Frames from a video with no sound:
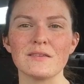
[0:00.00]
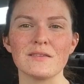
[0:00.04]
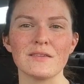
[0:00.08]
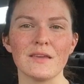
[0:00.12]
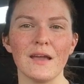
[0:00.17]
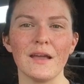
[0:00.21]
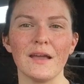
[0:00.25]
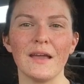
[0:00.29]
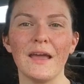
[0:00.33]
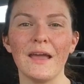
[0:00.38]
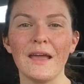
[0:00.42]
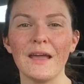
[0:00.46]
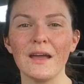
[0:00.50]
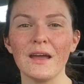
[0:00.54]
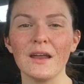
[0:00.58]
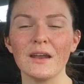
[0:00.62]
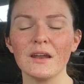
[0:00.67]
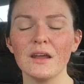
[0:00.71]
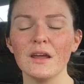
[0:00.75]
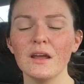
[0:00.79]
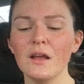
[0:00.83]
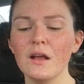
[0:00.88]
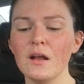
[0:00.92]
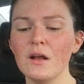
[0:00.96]
as I
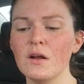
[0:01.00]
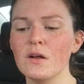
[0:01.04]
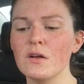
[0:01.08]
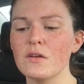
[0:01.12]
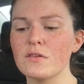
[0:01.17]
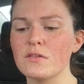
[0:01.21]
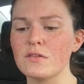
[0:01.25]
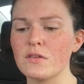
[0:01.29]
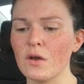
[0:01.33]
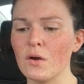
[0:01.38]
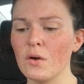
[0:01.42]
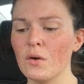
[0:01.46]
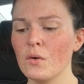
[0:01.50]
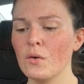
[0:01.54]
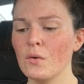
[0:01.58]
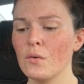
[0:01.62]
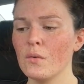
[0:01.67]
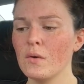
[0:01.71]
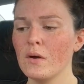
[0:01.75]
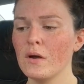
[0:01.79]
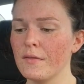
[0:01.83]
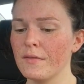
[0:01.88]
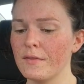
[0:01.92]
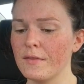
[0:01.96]
can.
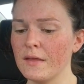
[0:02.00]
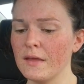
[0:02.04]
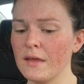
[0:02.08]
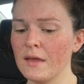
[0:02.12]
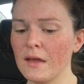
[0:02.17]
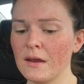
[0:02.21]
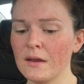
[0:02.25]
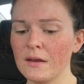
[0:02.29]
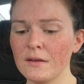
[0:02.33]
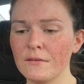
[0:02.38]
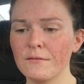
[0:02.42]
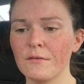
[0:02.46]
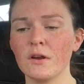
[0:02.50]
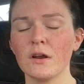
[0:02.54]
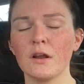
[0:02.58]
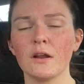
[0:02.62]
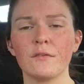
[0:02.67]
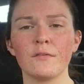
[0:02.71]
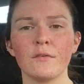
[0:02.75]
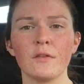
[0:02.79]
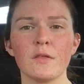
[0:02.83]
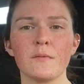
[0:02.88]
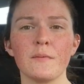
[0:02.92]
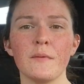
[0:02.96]
So the ending
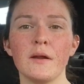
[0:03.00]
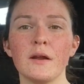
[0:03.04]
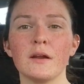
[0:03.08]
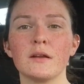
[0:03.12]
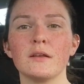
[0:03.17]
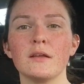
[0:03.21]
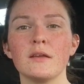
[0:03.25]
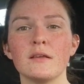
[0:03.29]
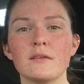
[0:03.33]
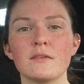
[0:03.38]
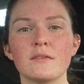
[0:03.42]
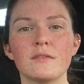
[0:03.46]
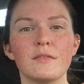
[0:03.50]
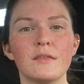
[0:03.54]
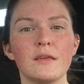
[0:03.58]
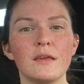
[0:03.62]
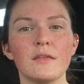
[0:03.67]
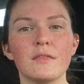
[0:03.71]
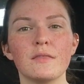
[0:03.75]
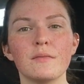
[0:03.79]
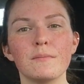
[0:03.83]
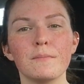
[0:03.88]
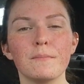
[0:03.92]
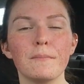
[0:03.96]
verdict for this product is
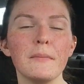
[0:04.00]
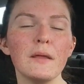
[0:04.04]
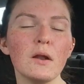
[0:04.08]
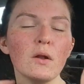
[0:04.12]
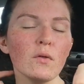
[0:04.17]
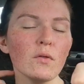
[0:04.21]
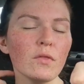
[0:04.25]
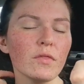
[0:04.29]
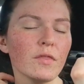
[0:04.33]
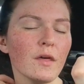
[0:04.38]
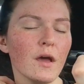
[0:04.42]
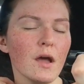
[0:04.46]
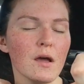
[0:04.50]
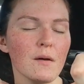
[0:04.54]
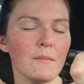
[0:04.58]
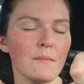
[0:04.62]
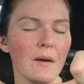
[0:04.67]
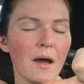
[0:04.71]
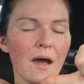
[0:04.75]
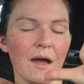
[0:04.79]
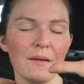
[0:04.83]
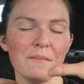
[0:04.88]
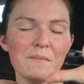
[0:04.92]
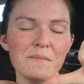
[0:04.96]
the middle
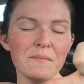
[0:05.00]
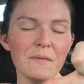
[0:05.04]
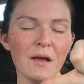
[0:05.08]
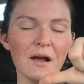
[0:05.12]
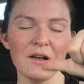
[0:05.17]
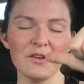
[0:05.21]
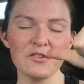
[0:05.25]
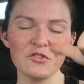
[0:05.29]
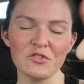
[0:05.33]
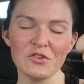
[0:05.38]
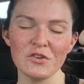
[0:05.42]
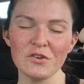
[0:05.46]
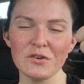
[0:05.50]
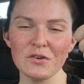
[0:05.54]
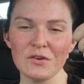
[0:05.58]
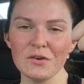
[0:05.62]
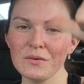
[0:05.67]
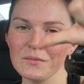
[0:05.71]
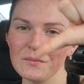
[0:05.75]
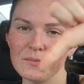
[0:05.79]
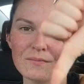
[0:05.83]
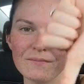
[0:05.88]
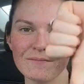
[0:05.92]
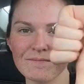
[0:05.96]
thumb. I'm not
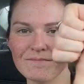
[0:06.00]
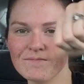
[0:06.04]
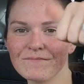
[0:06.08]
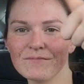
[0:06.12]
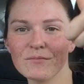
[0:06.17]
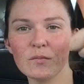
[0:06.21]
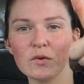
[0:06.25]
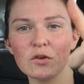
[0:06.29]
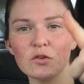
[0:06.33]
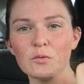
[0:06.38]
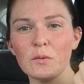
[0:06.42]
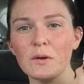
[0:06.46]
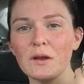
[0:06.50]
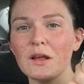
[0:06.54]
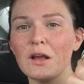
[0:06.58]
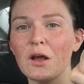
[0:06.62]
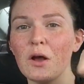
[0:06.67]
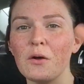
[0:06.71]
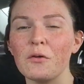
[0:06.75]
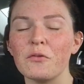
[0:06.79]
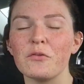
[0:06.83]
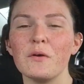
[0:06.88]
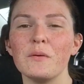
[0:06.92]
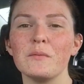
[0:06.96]
sure which way to
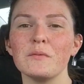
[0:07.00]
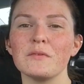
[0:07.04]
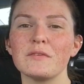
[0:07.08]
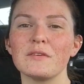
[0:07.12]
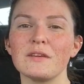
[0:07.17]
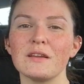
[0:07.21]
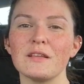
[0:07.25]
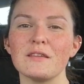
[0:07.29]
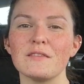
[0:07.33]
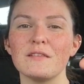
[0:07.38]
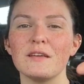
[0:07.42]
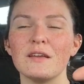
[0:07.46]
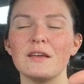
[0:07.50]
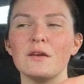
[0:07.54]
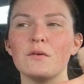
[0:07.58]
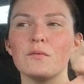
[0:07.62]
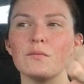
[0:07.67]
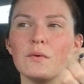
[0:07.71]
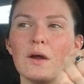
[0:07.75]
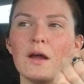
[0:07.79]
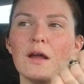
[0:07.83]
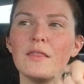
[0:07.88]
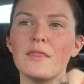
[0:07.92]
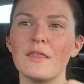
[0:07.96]
go, so I'm just gonna stick it
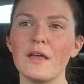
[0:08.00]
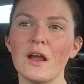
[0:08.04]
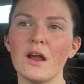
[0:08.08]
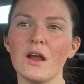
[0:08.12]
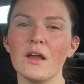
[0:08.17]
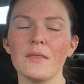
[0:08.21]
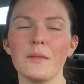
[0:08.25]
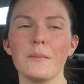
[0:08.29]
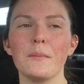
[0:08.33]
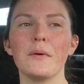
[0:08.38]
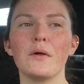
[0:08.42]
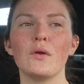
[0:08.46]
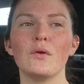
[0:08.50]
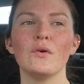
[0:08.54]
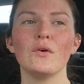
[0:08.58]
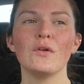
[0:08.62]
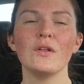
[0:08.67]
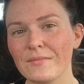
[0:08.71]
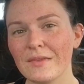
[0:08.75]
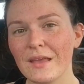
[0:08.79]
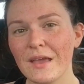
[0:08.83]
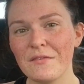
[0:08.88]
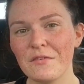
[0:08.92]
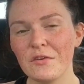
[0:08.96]
right there in the
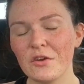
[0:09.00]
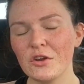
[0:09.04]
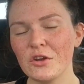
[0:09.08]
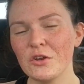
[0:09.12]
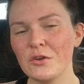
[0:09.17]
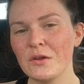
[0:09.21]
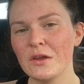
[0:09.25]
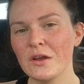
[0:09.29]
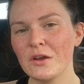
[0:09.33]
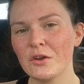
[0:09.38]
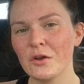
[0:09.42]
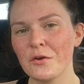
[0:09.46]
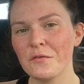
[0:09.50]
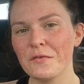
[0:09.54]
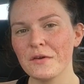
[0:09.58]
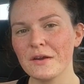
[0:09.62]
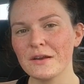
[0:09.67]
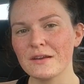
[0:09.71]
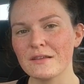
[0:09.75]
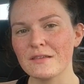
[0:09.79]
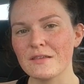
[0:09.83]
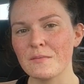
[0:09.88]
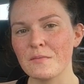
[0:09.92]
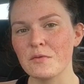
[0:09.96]
middle. If you're new here, don't
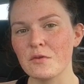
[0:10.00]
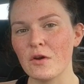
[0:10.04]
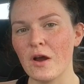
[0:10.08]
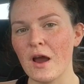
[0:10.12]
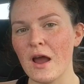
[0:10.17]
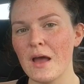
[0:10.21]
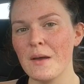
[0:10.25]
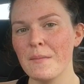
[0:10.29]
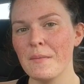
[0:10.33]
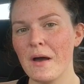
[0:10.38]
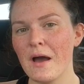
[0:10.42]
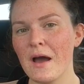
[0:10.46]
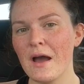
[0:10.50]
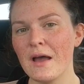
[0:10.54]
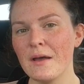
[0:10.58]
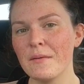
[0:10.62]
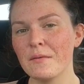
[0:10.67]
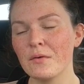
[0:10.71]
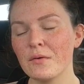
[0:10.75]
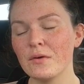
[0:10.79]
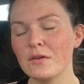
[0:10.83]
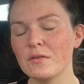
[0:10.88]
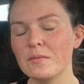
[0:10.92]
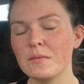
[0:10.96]
forget to subscribe.
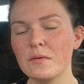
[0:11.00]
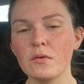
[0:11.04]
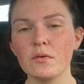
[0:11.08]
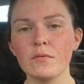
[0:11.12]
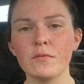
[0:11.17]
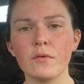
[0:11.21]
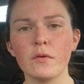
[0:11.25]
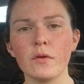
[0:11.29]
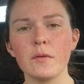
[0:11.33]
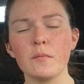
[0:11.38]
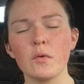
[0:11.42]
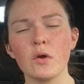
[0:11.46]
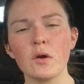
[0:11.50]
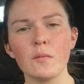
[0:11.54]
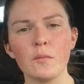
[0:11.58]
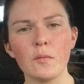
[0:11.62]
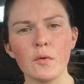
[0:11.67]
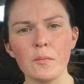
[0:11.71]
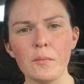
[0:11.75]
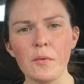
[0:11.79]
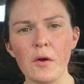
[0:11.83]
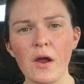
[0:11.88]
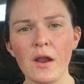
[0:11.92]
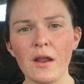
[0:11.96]
I'm going to be reviewing more and
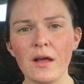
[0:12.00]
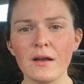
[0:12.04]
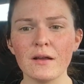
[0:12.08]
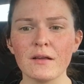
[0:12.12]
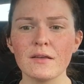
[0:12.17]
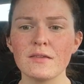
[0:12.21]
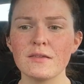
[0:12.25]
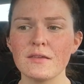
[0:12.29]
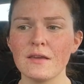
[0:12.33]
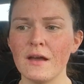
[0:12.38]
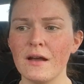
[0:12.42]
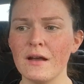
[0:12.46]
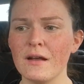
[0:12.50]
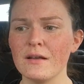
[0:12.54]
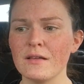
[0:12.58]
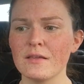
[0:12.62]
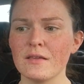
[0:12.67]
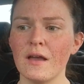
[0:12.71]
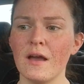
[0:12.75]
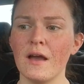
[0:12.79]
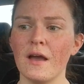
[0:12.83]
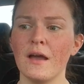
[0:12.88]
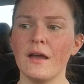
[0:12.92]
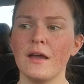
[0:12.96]
more products as
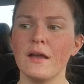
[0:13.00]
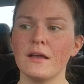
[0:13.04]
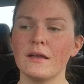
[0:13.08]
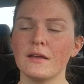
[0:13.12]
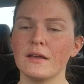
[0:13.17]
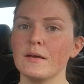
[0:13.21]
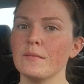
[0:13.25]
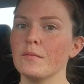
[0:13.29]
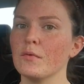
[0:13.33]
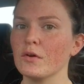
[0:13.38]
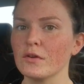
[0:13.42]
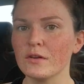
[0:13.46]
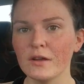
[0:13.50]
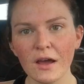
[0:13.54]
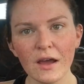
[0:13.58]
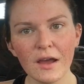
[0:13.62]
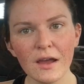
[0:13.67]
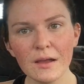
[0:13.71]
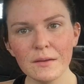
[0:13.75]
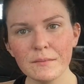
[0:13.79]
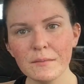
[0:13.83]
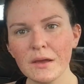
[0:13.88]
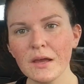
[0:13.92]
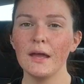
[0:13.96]
I get more
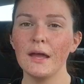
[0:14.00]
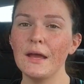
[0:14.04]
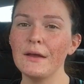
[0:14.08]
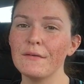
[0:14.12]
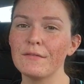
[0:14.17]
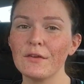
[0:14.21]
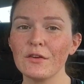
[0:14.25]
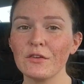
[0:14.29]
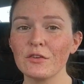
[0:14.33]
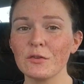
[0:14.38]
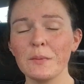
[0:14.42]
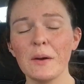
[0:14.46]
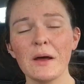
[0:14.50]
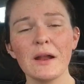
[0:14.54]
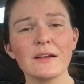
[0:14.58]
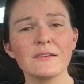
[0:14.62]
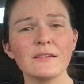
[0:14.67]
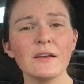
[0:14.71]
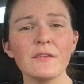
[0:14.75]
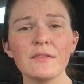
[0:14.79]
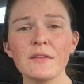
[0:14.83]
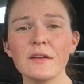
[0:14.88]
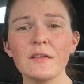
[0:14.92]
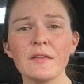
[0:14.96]
time. If there's a product
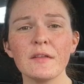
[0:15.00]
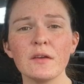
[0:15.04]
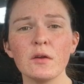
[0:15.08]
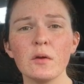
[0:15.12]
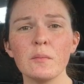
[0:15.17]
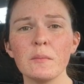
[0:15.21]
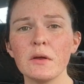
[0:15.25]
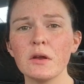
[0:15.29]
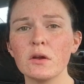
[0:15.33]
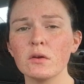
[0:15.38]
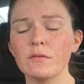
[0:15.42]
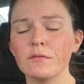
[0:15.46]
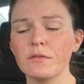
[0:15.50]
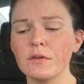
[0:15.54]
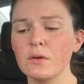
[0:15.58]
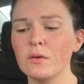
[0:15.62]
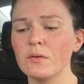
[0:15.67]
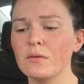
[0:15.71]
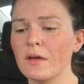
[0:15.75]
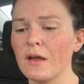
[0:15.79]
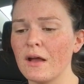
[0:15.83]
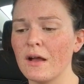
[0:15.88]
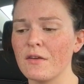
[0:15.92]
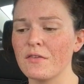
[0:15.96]
out there that you want me to
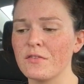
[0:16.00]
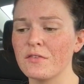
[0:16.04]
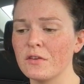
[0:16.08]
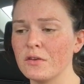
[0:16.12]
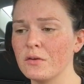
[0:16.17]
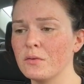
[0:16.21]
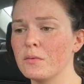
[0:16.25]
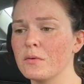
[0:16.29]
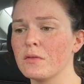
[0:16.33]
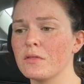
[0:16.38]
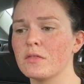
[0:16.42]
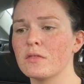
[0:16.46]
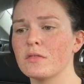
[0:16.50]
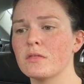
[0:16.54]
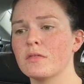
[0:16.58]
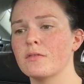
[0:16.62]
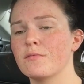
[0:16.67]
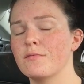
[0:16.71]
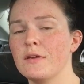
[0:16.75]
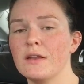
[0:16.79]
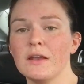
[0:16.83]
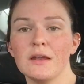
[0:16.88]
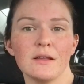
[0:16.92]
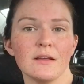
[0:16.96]
review that has to do with
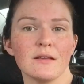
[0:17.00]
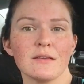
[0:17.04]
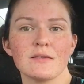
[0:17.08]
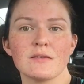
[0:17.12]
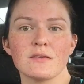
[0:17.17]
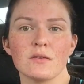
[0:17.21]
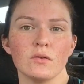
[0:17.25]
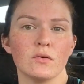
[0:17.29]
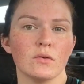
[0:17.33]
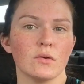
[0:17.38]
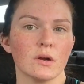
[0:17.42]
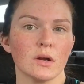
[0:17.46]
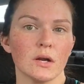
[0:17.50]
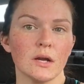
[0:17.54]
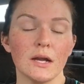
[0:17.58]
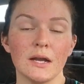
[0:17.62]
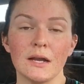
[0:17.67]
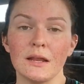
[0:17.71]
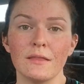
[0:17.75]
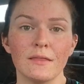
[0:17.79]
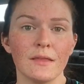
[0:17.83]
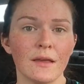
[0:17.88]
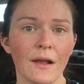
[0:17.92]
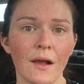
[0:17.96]
fitness or
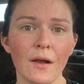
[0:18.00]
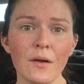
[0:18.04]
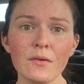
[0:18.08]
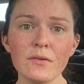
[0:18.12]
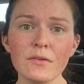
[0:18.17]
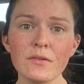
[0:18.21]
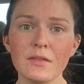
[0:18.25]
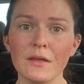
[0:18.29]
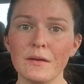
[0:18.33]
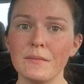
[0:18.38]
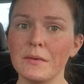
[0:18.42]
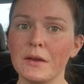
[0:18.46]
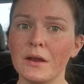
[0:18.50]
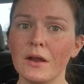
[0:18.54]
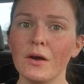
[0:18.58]
anything else, let me